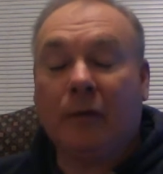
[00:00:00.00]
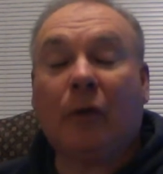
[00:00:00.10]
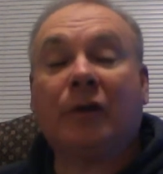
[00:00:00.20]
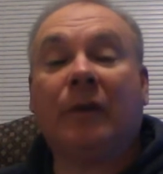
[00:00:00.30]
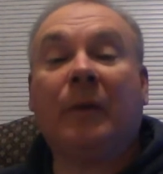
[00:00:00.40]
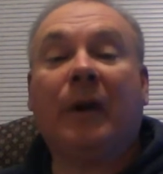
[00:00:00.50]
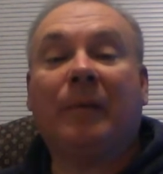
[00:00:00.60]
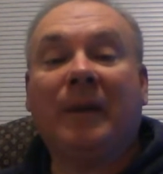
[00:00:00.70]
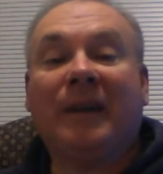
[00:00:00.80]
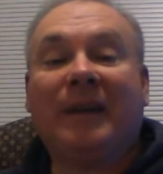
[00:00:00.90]
Fortunately, we
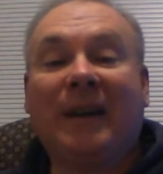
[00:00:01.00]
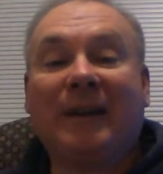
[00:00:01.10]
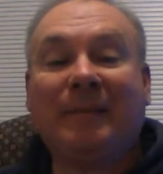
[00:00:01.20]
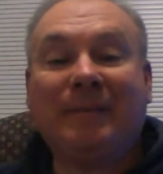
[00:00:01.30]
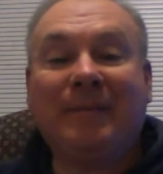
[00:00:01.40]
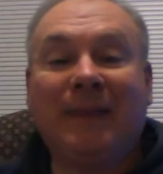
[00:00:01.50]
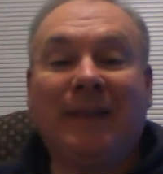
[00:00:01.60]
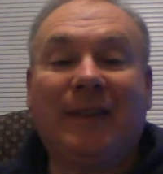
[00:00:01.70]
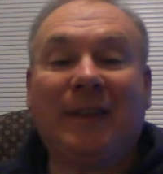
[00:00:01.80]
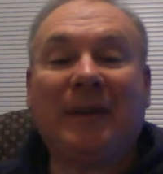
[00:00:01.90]
have Minitab,
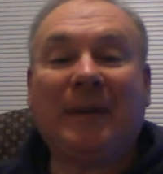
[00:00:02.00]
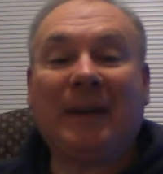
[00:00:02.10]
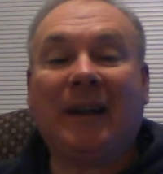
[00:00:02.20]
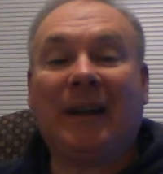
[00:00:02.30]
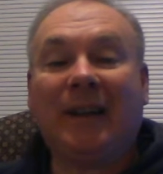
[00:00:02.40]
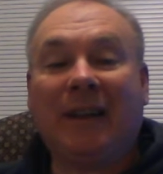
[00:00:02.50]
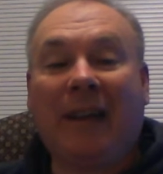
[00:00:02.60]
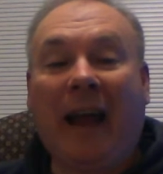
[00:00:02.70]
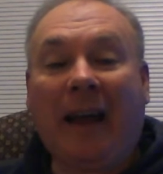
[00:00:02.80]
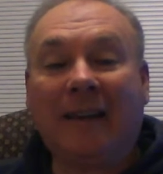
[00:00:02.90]
so
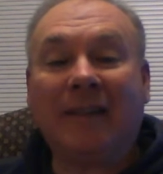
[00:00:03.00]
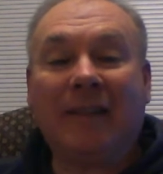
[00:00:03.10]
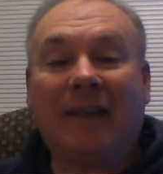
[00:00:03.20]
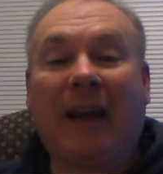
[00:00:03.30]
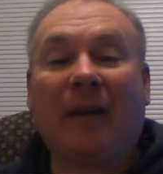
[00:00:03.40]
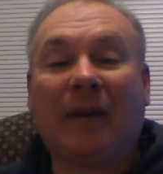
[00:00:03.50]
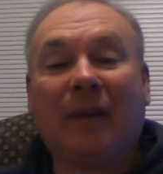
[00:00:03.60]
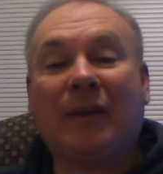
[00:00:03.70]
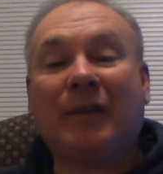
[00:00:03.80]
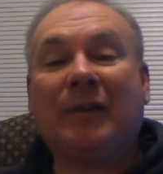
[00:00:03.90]
that
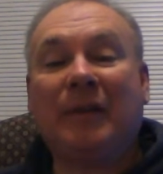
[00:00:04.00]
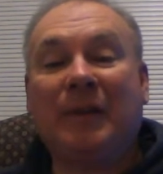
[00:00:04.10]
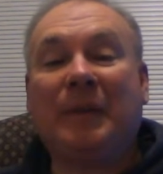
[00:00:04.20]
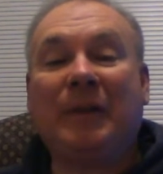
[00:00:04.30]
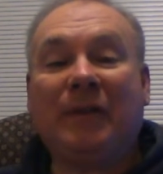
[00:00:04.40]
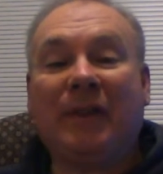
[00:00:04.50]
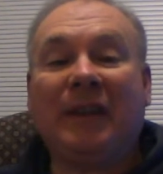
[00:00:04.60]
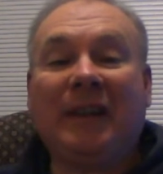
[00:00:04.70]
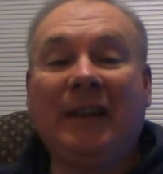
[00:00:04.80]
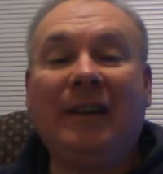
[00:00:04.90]
calculation would be
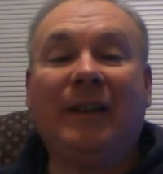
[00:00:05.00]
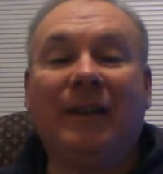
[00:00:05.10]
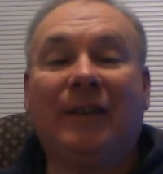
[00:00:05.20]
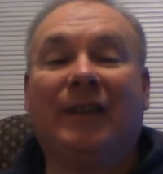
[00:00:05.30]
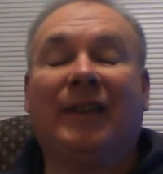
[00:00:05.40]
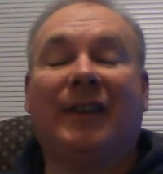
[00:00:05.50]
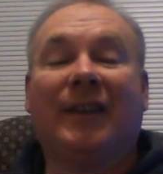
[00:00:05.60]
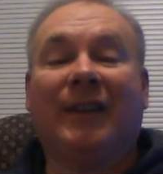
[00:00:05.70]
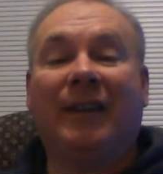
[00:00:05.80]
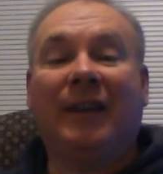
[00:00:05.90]
very tedious
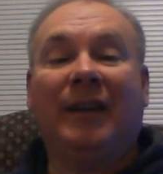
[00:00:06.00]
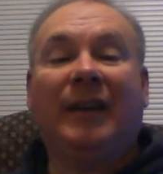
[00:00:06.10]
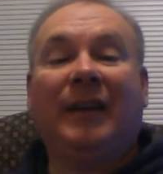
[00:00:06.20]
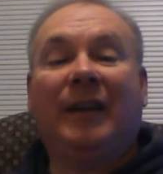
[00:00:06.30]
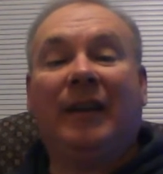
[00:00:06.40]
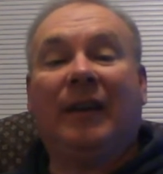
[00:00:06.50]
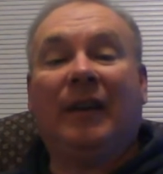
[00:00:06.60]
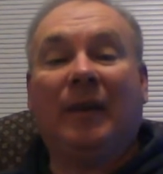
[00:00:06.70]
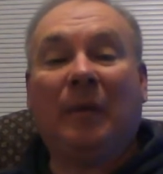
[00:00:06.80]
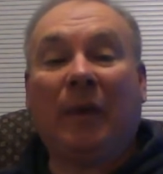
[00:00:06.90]

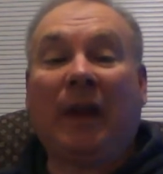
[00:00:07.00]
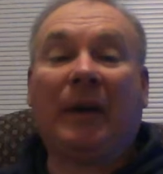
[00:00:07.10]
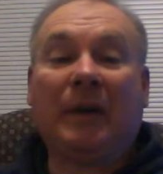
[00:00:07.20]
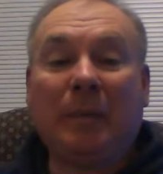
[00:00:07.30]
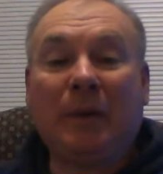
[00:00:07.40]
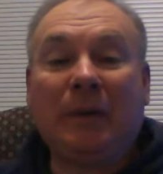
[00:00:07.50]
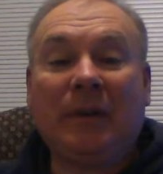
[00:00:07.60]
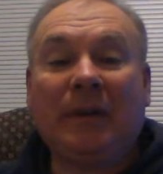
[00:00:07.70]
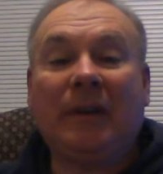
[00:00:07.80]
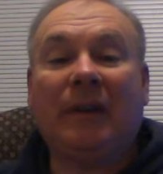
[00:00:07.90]
without a
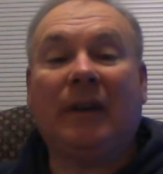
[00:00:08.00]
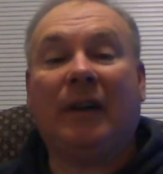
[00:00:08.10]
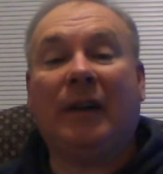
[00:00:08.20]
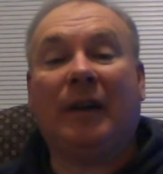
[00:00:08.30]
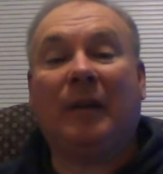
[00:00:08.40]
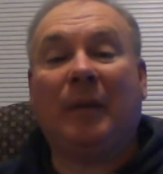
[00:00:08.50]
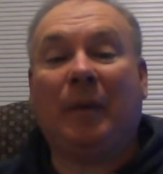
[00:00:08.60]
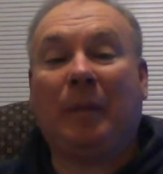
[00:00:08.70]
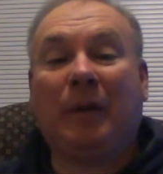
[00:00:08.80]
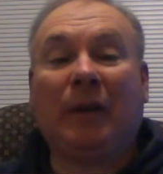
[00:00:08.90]
computer,
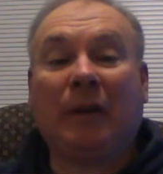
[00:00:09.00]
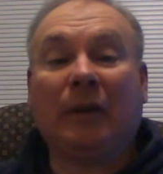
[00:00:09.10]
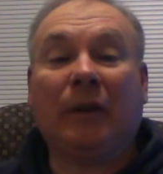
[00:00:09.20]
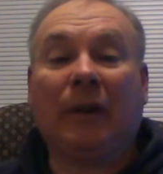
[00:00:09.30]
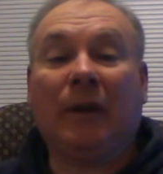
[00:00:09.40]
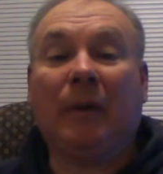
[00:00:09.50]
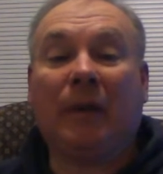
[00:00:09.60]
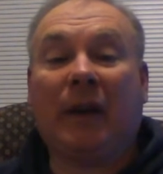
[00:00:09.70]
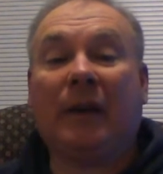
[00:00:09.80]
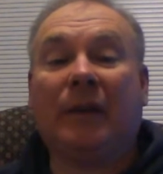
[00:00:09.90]
and particularly
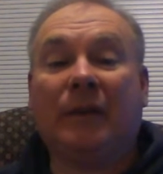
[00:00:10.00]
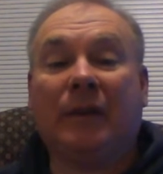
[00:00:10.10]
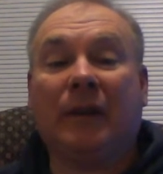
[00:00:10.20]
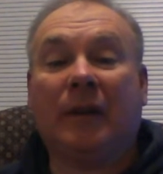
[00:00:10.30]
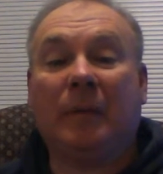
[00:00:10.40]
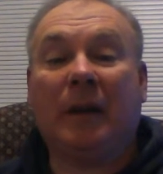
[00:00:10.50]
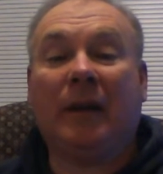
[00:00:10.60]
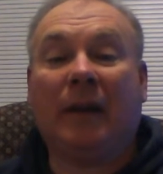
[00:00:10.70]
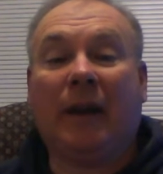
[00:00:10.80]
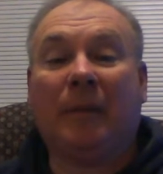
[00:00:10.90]
without
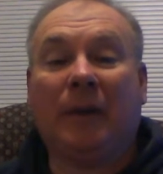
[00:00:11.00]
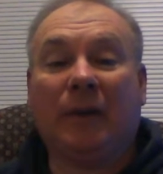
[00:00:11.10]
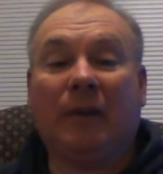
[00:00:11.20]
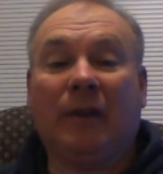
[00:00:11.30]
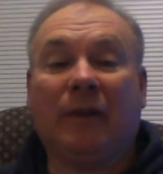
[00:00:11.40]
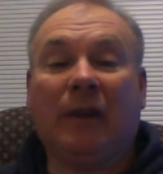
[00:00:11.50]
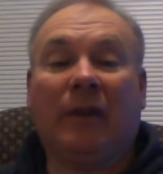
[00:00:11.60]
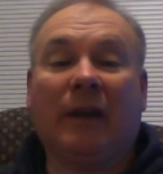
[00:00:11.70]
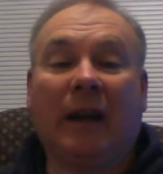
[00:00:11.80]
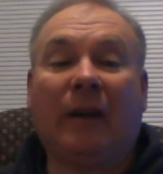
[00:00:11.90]
Minitab, because even if you
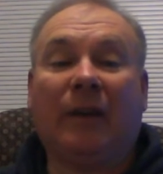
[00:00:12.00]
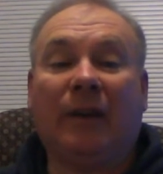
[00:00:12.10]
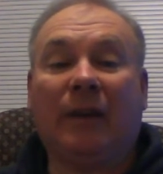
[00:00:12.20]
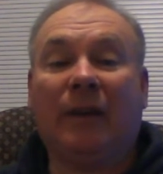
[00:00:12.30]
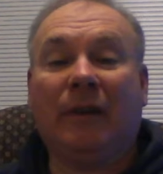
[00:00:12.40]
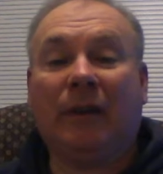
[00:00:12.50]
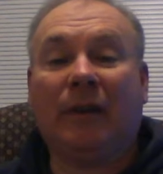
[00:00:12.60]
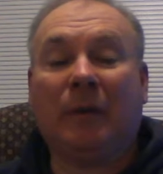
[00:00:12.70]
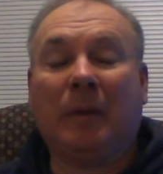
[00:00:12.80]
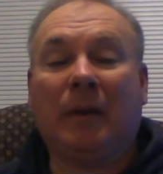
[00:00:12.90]
have a calculator, you're
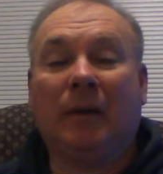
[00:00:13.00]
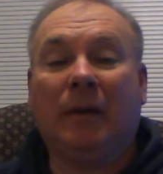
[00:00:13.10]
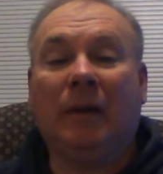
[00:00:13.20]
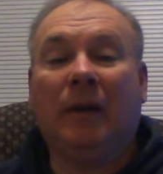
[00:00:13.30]
going to